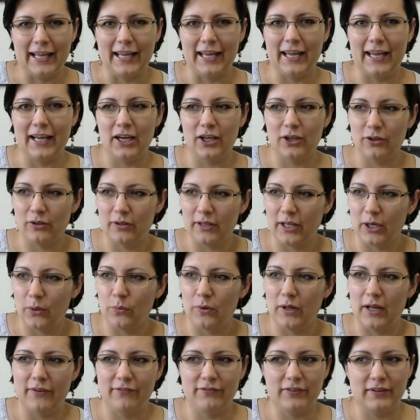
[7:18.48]
And I go like,
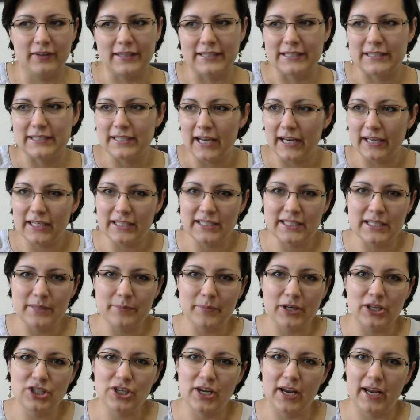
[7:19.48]
well, I feel this tightness in
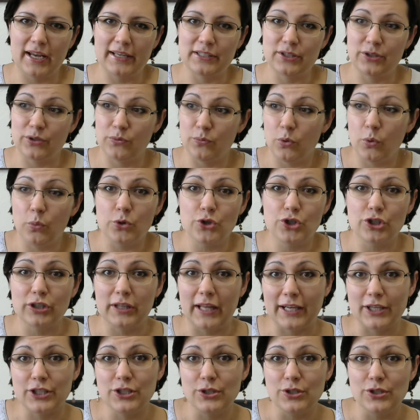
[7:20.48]
my chest. And what would you
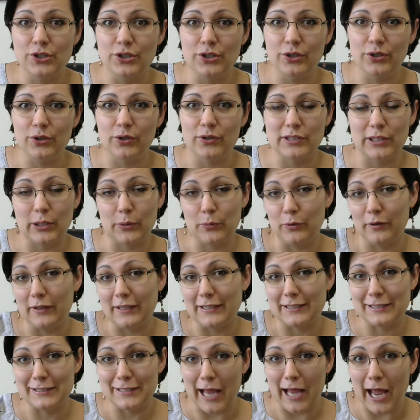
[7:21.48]
like to do? I was like, well,
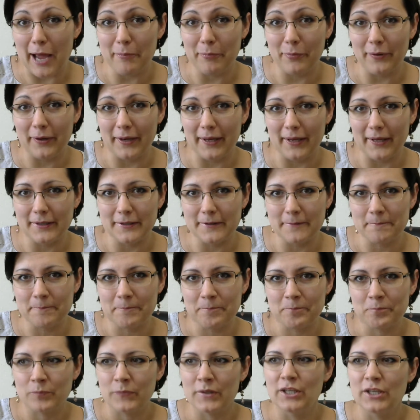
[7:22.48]
let's tap on it.
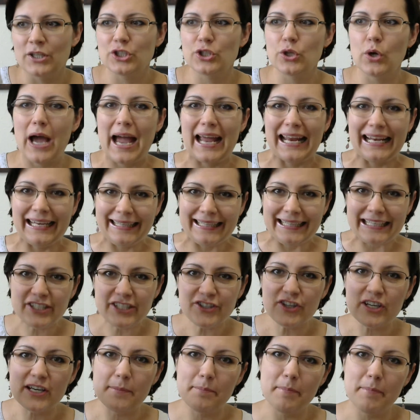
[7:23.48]
So I
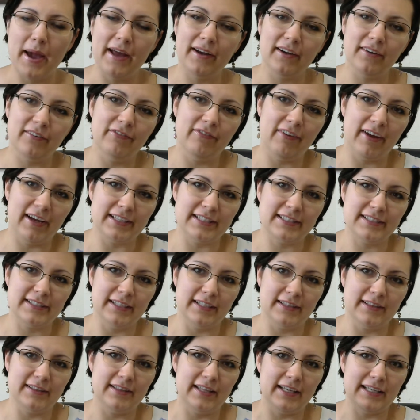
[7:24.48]
literally
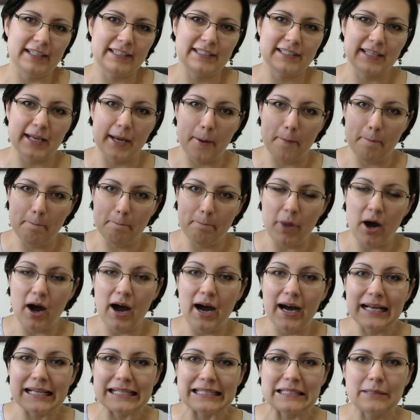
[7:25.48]
manifested this
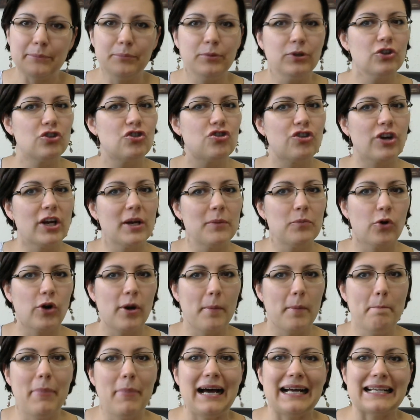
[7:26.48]
impossible dream or
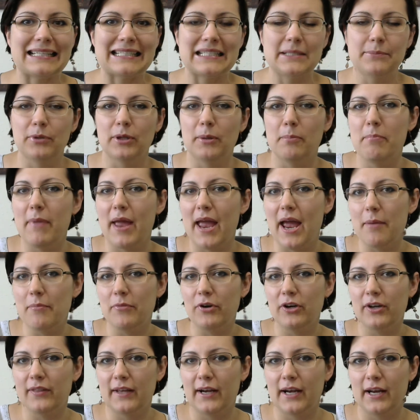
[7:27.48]
impossible
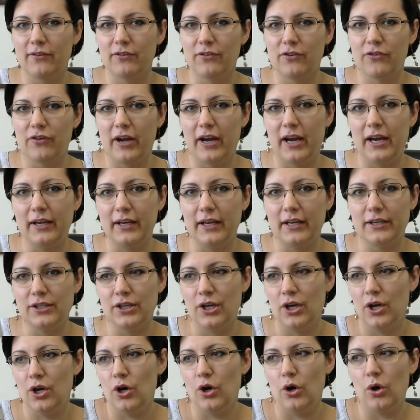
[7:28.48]
memory that I've created
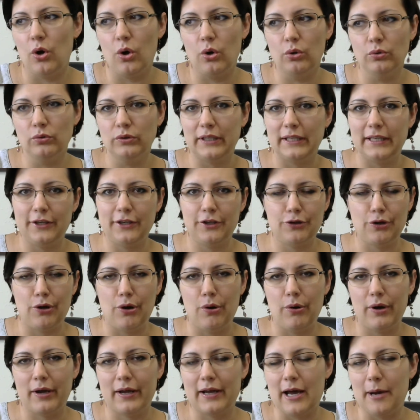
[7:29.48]
only,
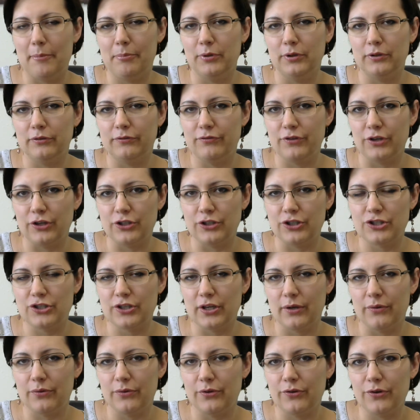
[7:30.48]
a couple of years
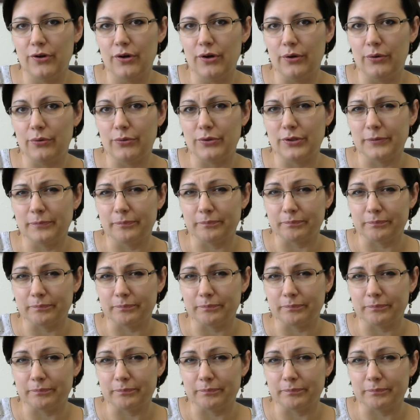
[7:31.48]
down the road.